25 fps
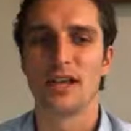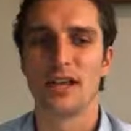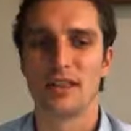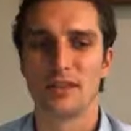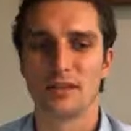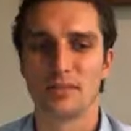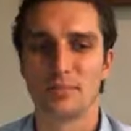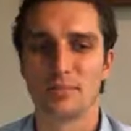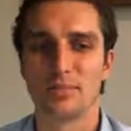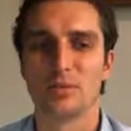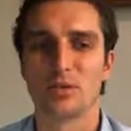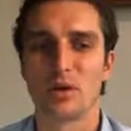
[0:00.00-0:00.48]

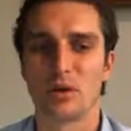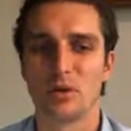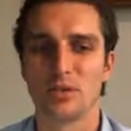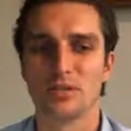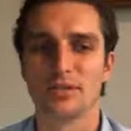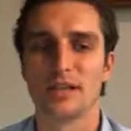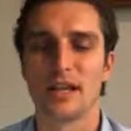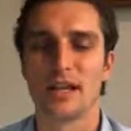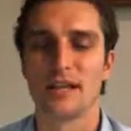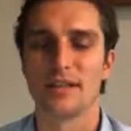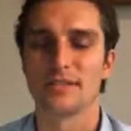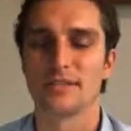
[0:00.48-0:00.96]
the
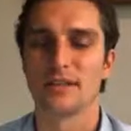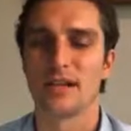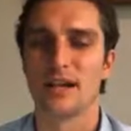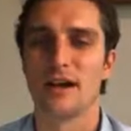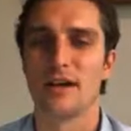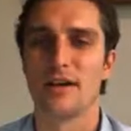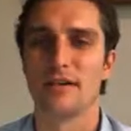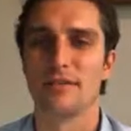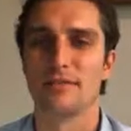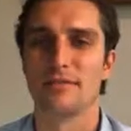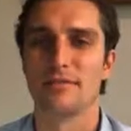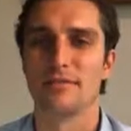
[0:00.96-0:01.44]
process
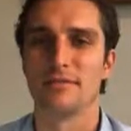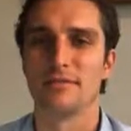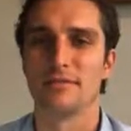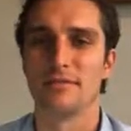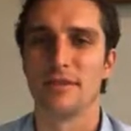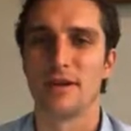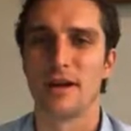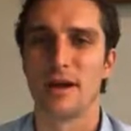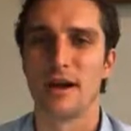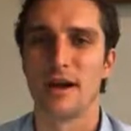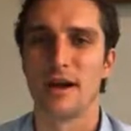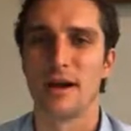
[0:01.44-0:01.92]
of
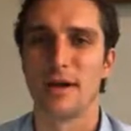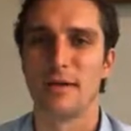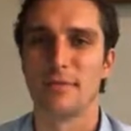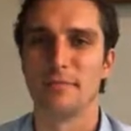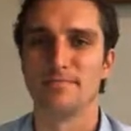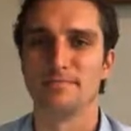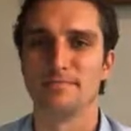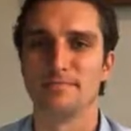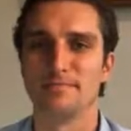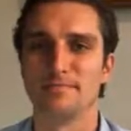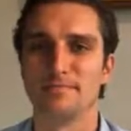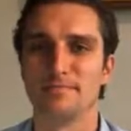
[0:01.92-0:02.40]

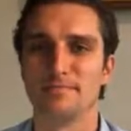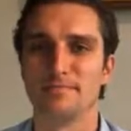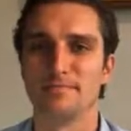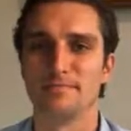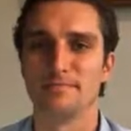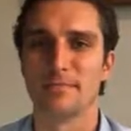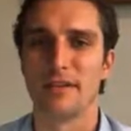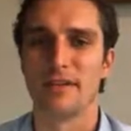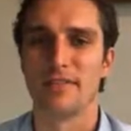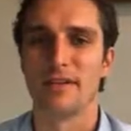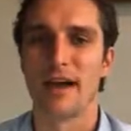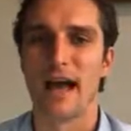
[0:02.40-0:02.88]

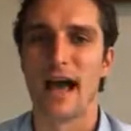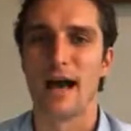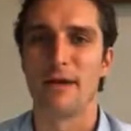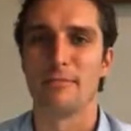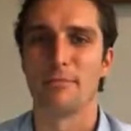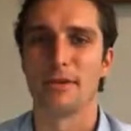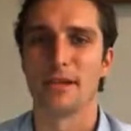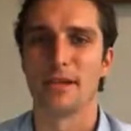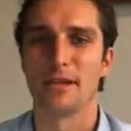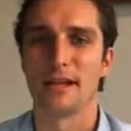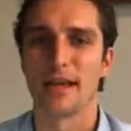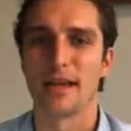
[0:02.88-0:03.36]

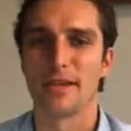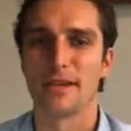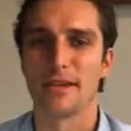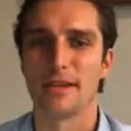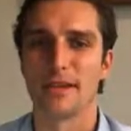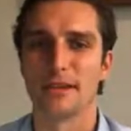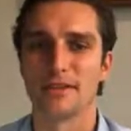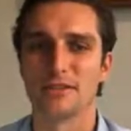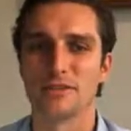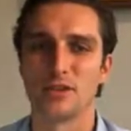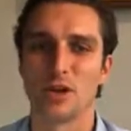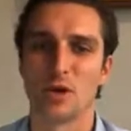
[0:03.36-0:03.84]
happening, I
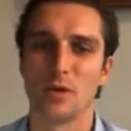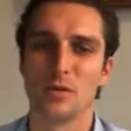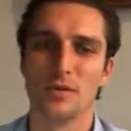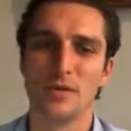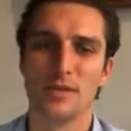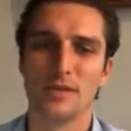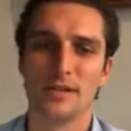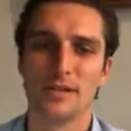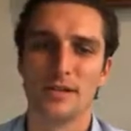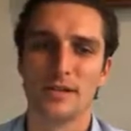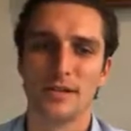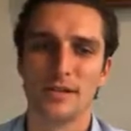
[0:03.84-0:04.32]
think. So
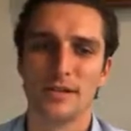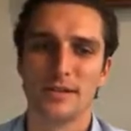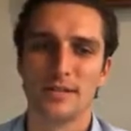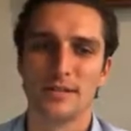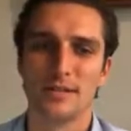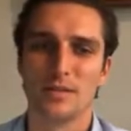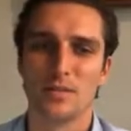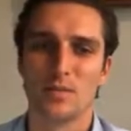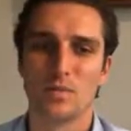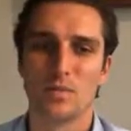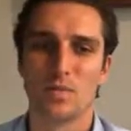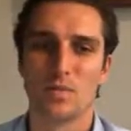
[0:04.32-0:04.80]

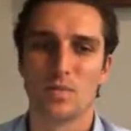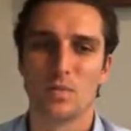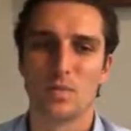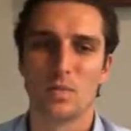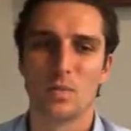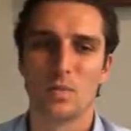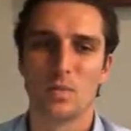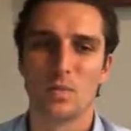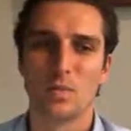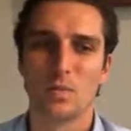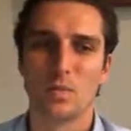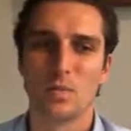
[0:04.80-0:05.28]

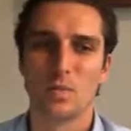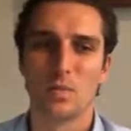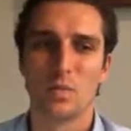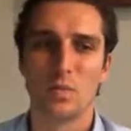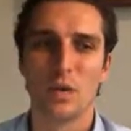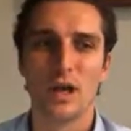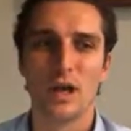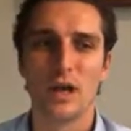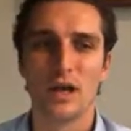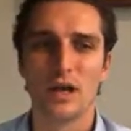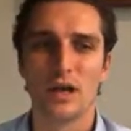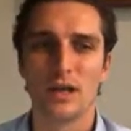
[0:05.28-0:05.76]

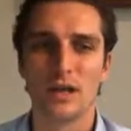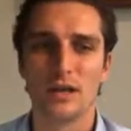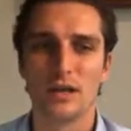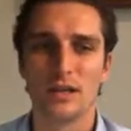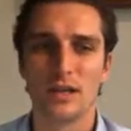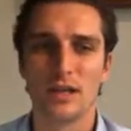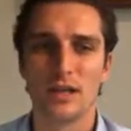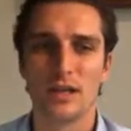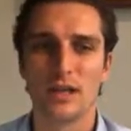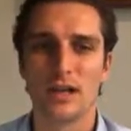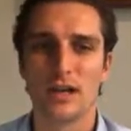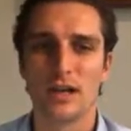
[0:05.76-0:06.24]

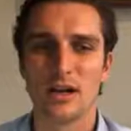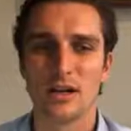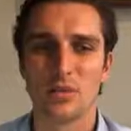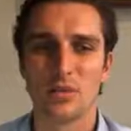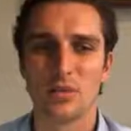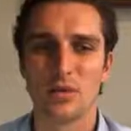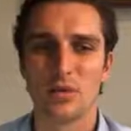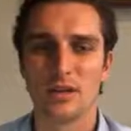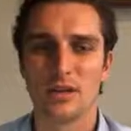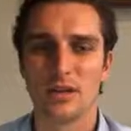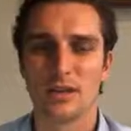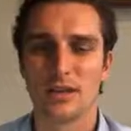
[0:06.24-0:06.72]
will
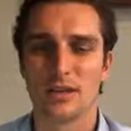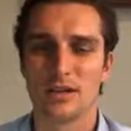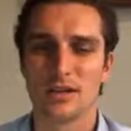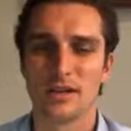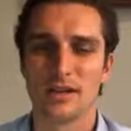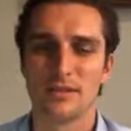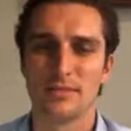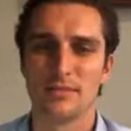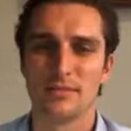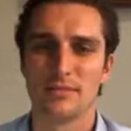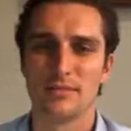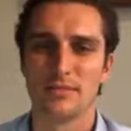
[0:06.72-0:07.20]

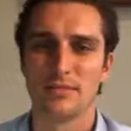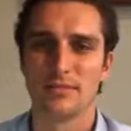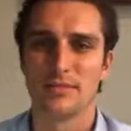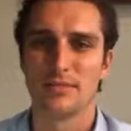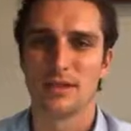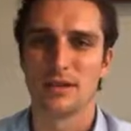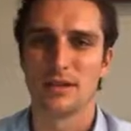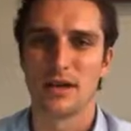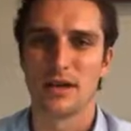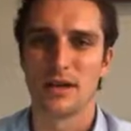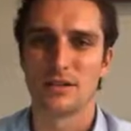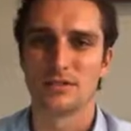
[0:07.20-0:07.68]

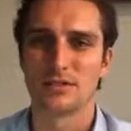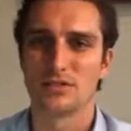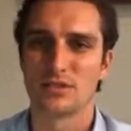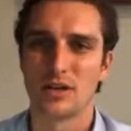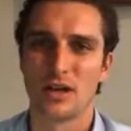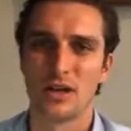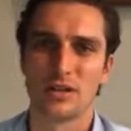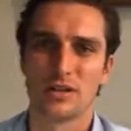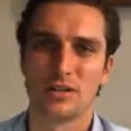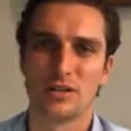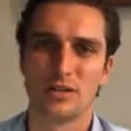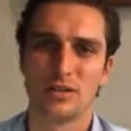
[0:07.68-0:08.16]
Ethereum
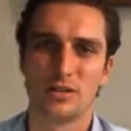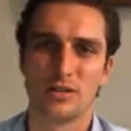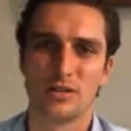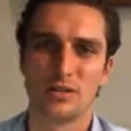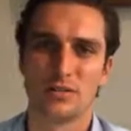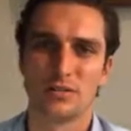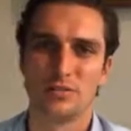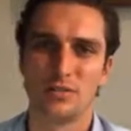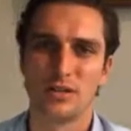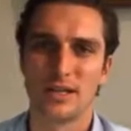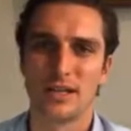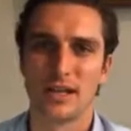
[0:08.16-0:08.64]

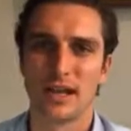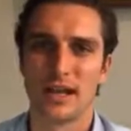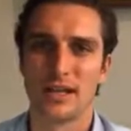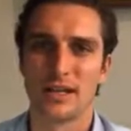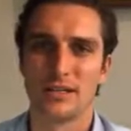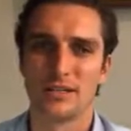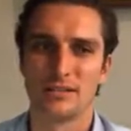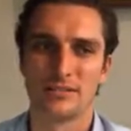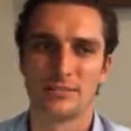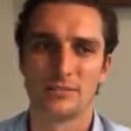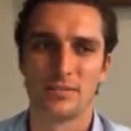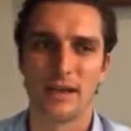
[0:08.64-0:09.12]
struggle
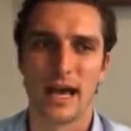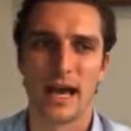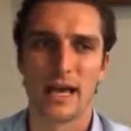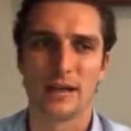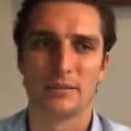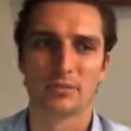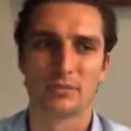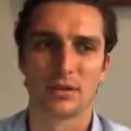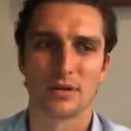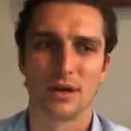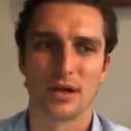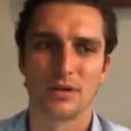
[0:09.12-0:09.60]
because
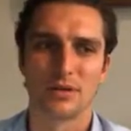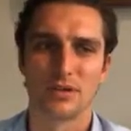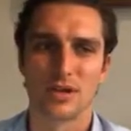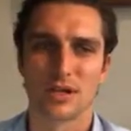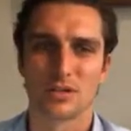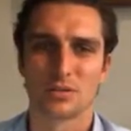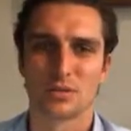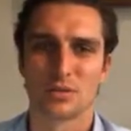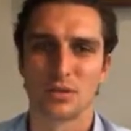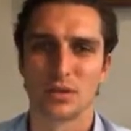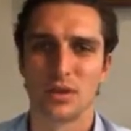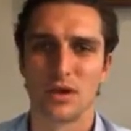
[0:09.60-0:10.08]
bad
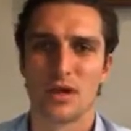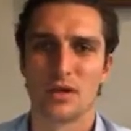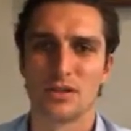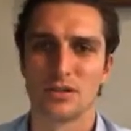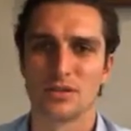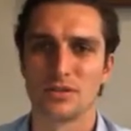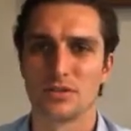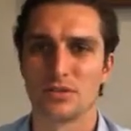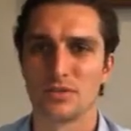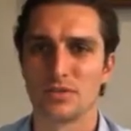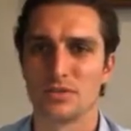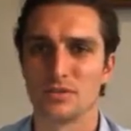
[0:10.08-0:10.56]
projects were
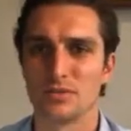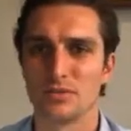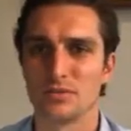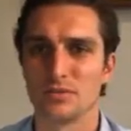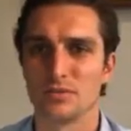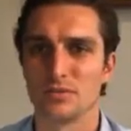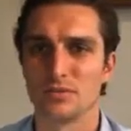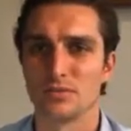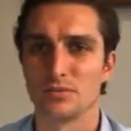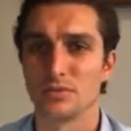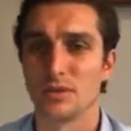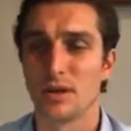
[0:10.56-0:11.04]
launched
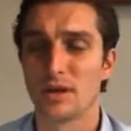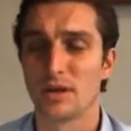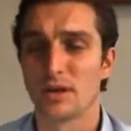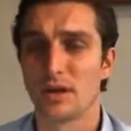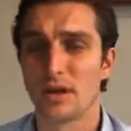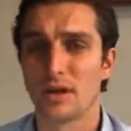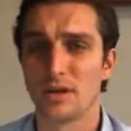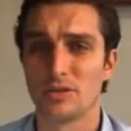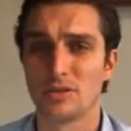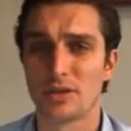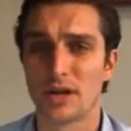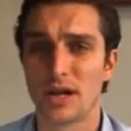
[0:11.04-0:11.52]
through smart
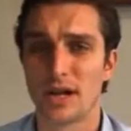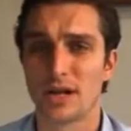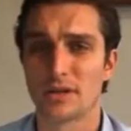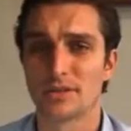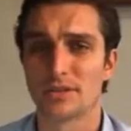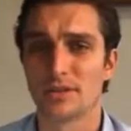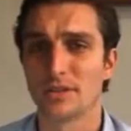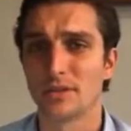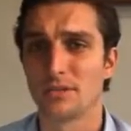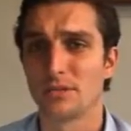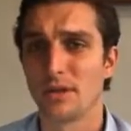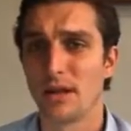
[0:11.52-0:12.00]

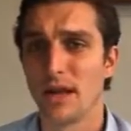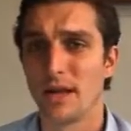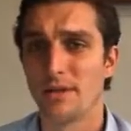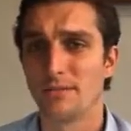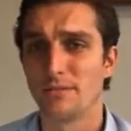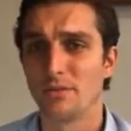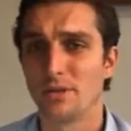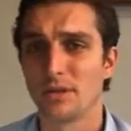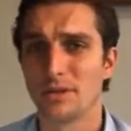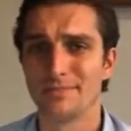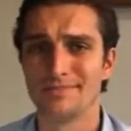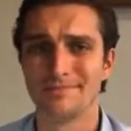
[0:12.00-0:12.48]
contracts on their
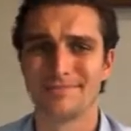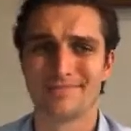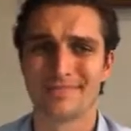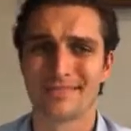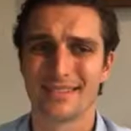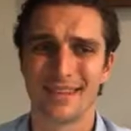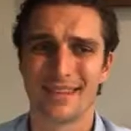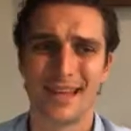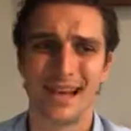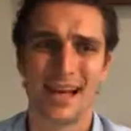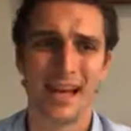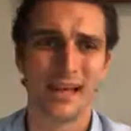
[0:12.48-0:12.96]
platform?
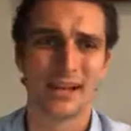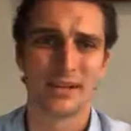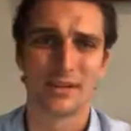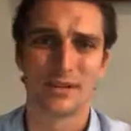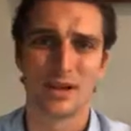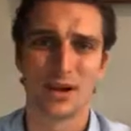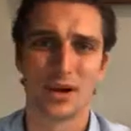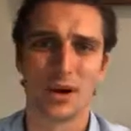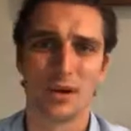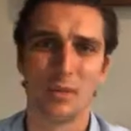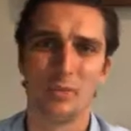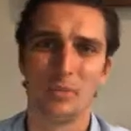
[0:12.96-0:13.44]
I don't
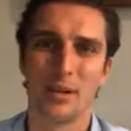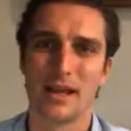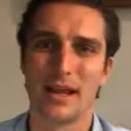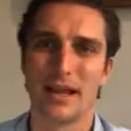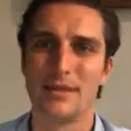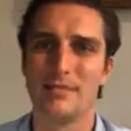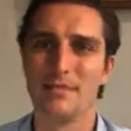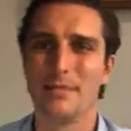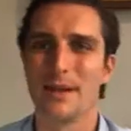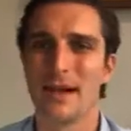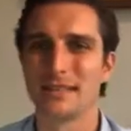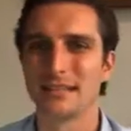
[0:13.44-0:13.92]
know, but
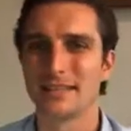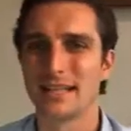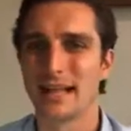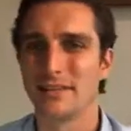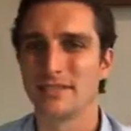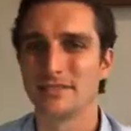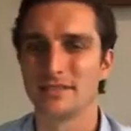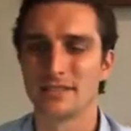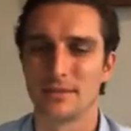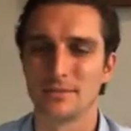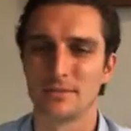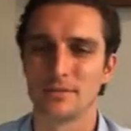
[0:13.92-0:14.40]
it must have
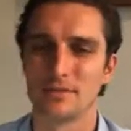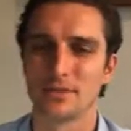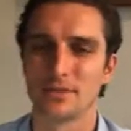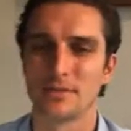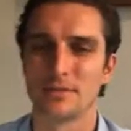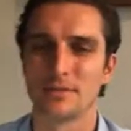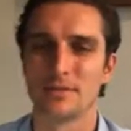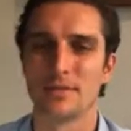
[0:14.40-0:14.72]
some sort of